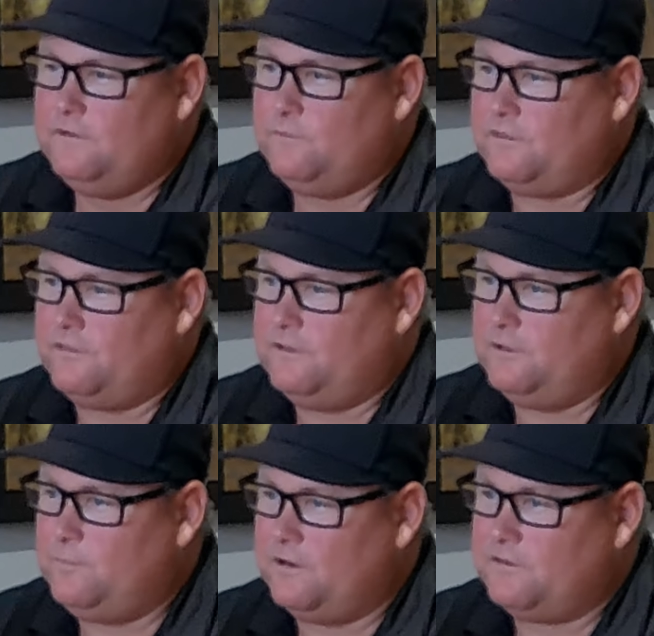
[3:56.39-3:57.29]
with
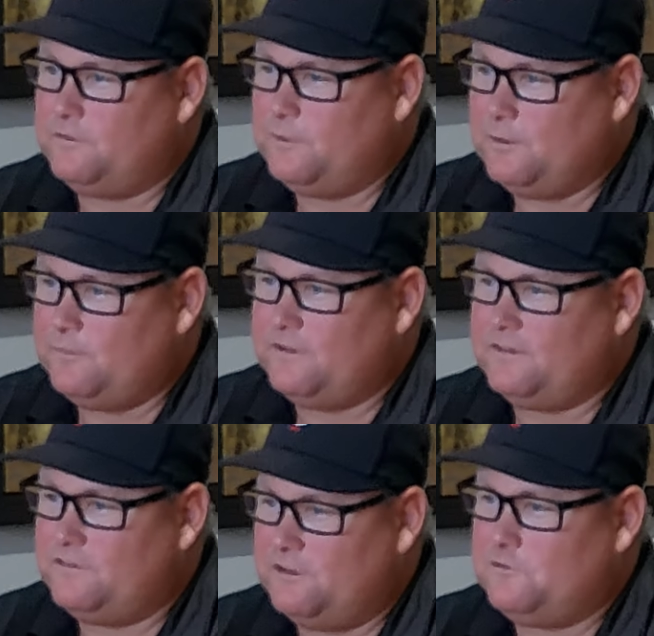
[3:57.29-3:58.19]
the Parks Department
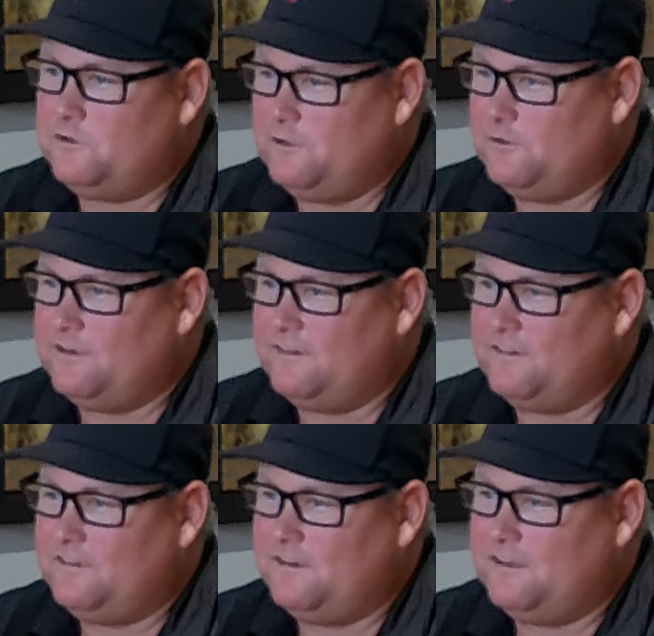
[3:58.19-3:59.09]
in Central Elgin, and
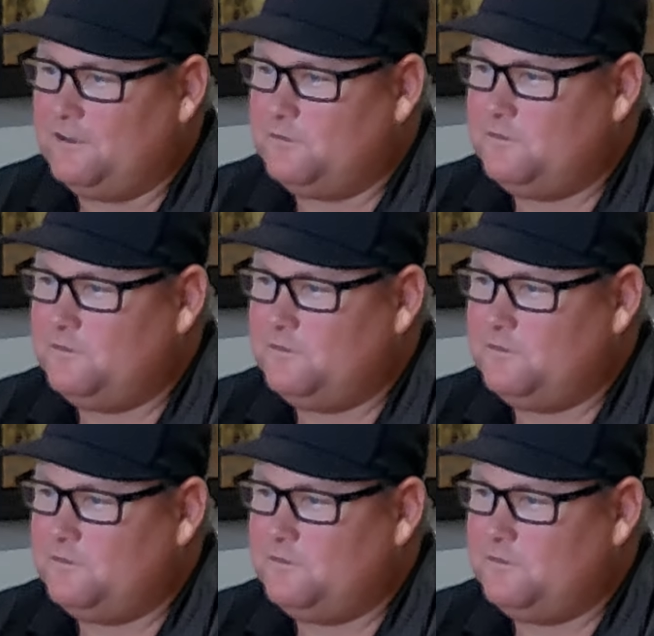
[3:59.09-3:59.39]
kind of how